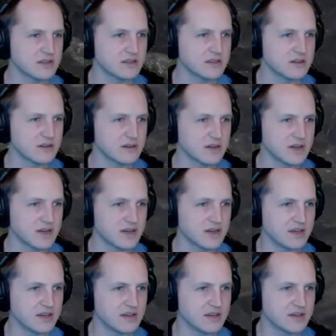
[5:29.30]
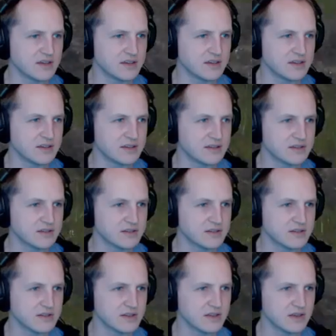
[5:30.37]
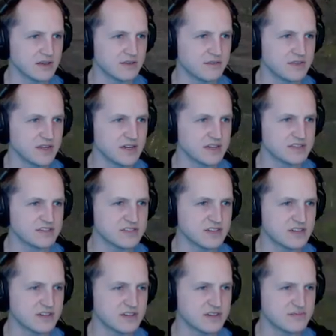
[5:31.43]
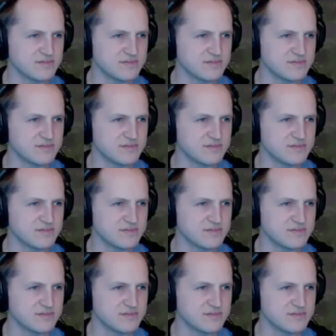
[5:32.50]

Okay. I think I saw